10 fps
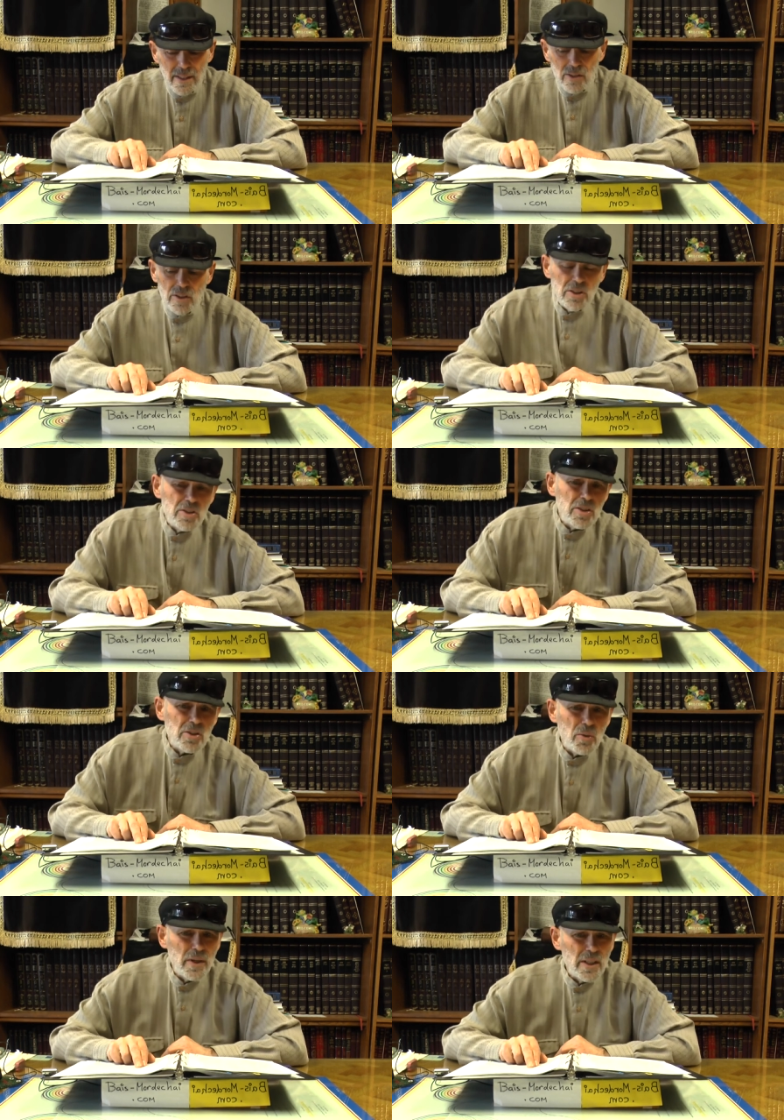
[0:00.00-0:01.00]
This teaches
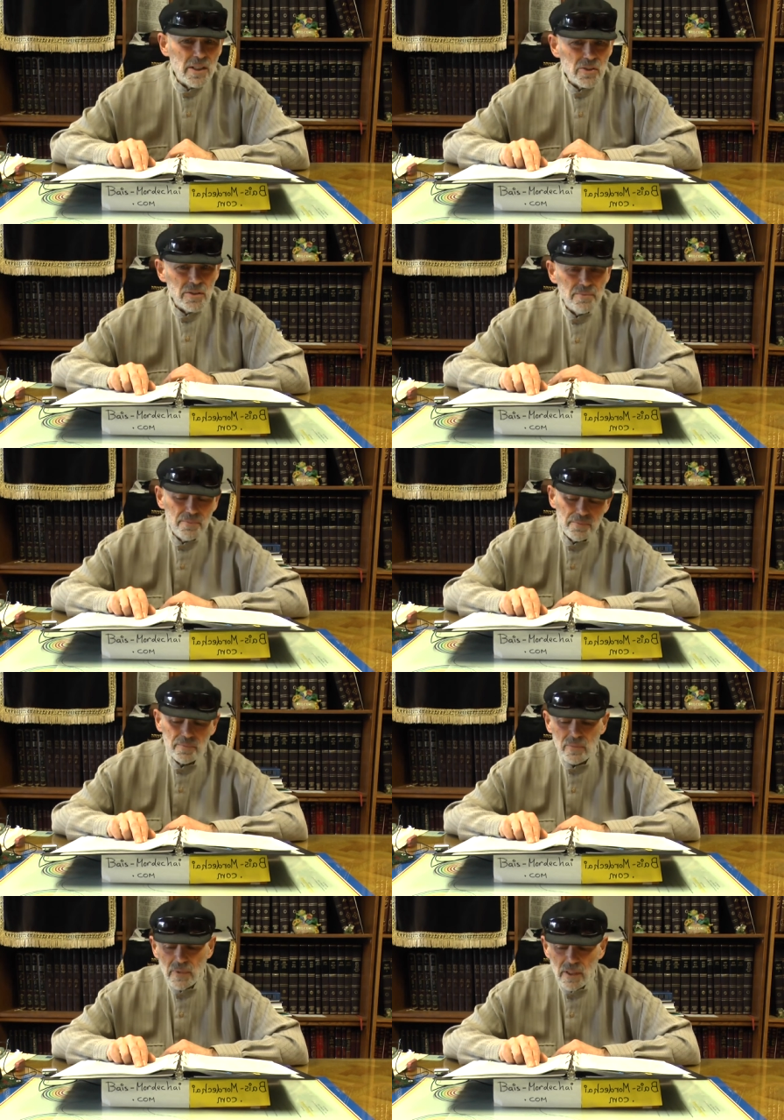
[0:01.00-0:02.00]
us a great lesson.
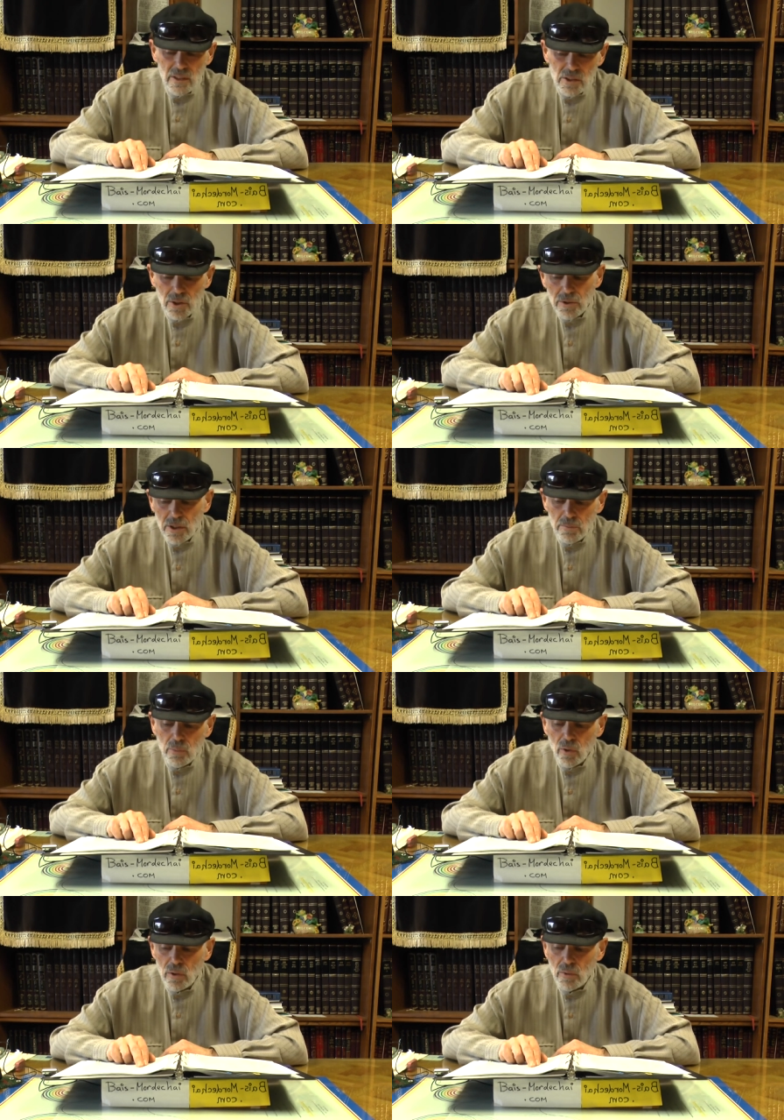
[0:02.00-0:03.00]
Children are
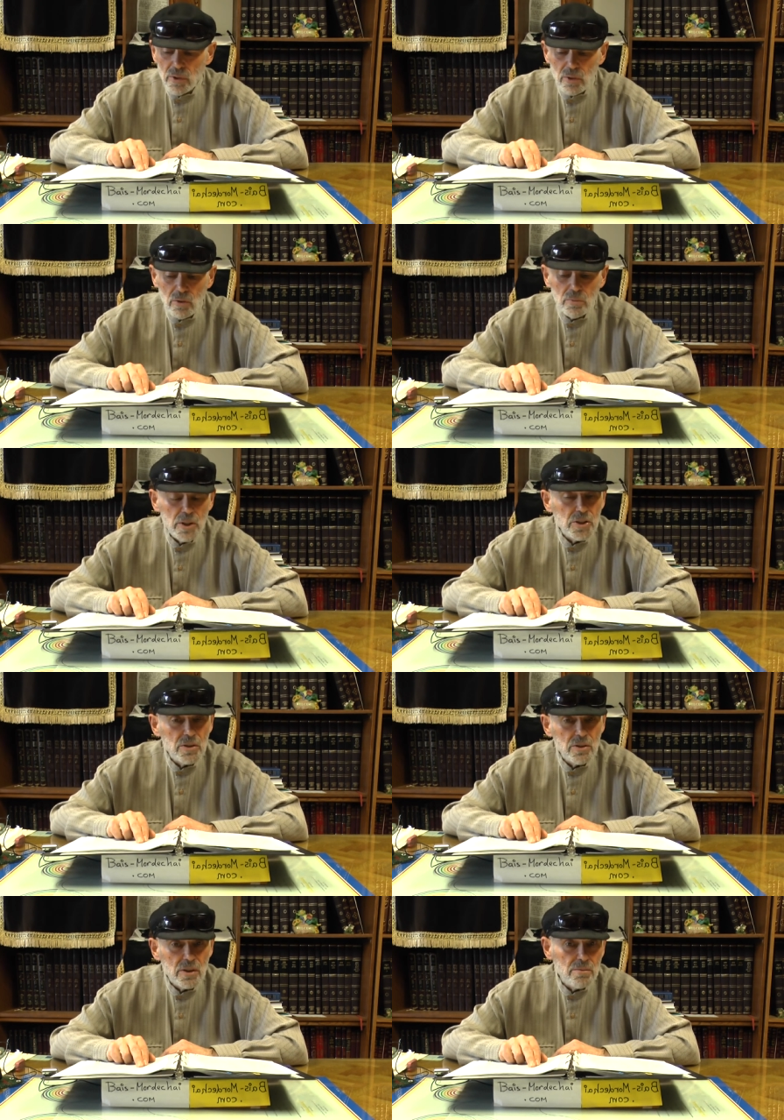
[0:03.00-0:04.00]
born with their own
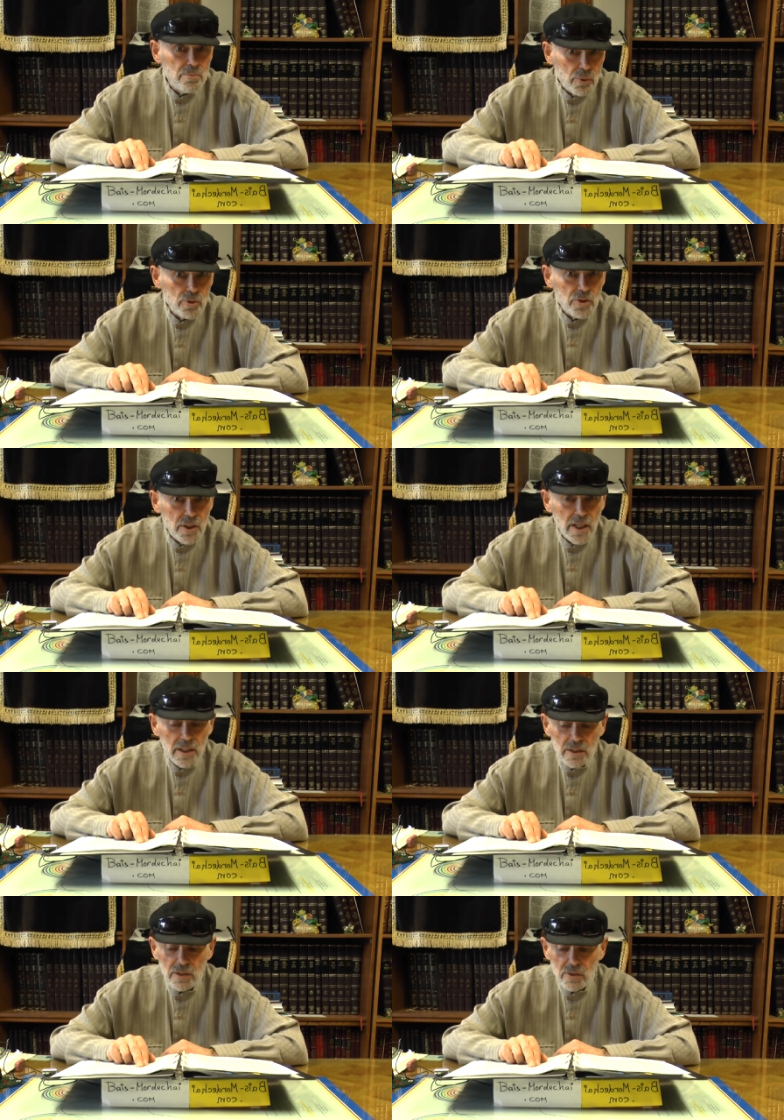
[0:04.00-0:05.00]
missions and
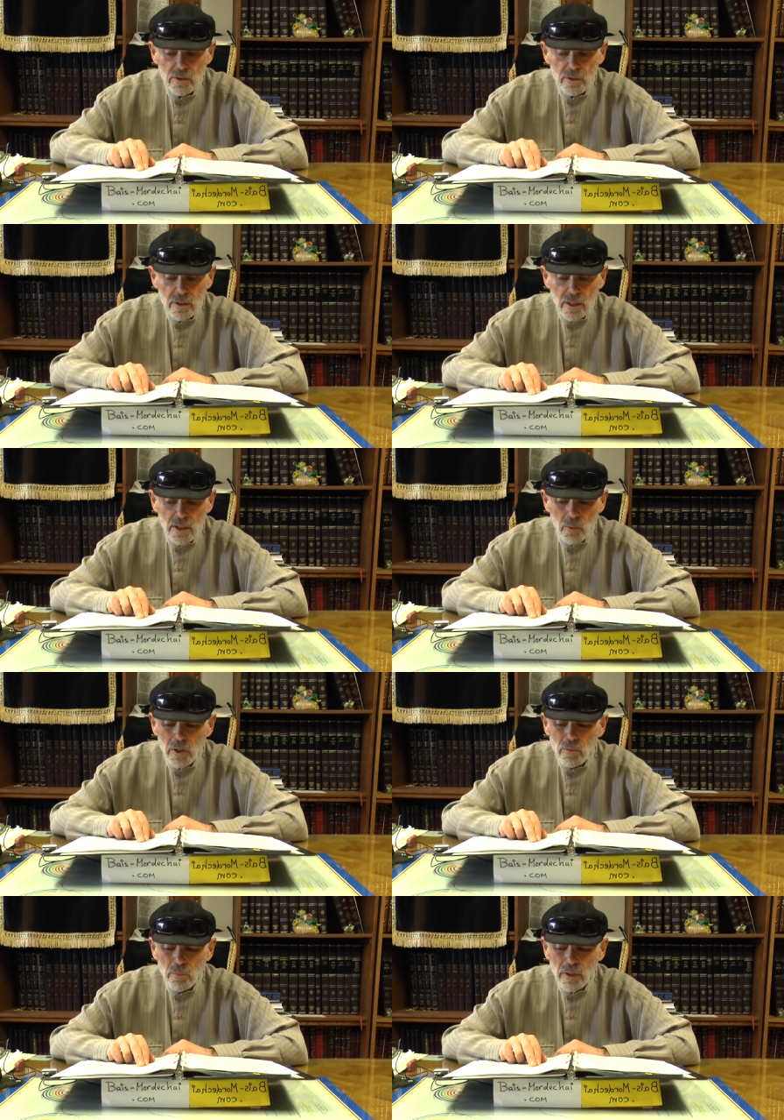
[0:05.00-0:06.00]
personalities.
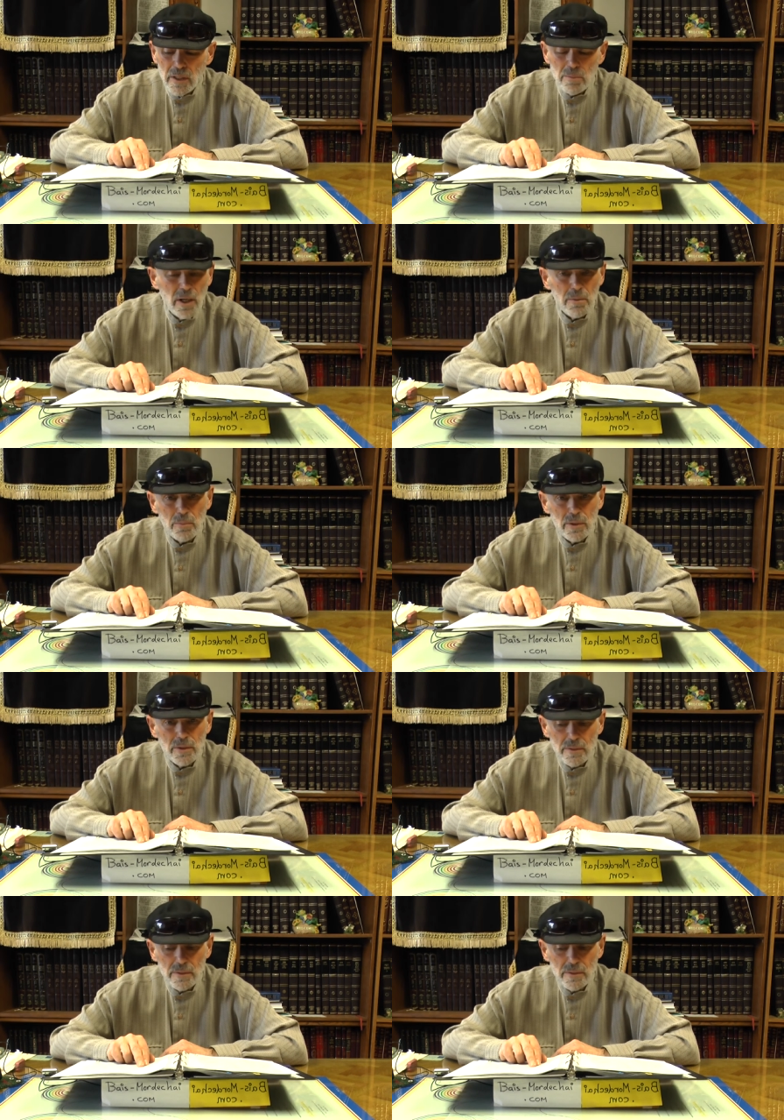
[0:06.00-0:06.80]
We don't bring them up.